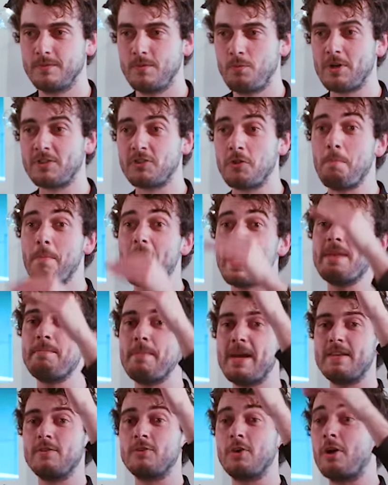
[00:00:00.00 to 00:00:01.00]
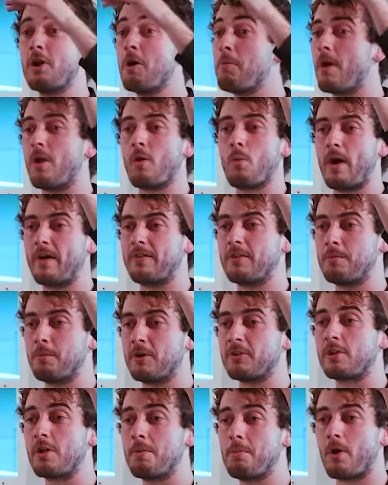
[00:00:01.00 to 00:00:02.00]
What's the main, the global one, the
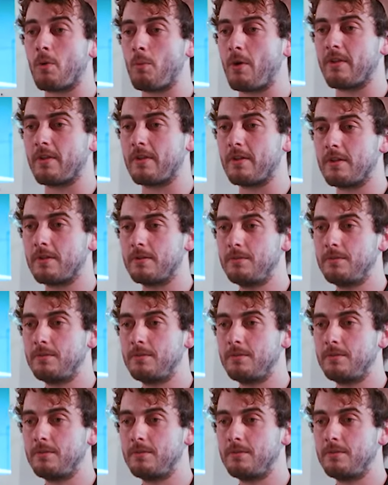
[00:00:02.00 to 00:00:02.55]
most global one?